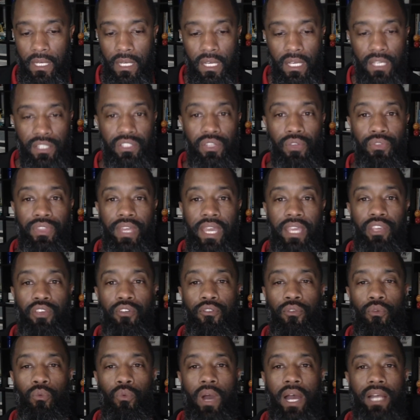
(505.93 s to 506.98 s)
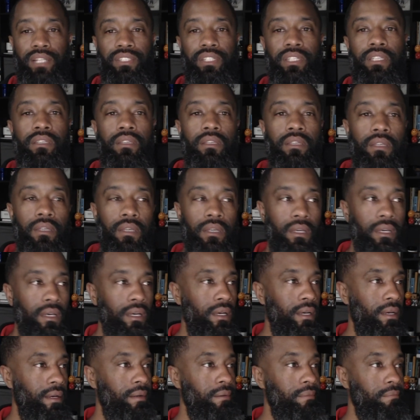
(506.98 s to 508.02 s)
So thank you for watching.
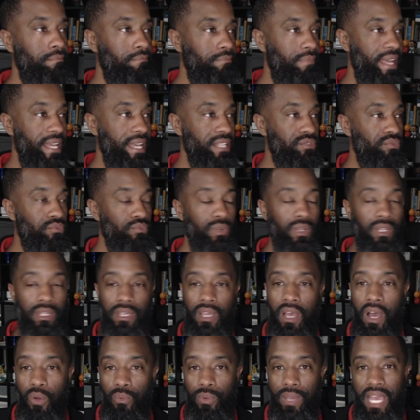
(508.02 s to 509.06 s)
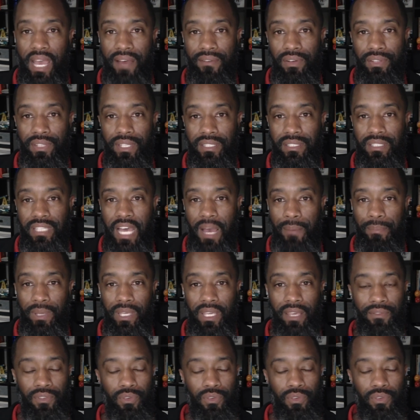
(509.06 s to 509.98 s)
That's really all we have on this topic.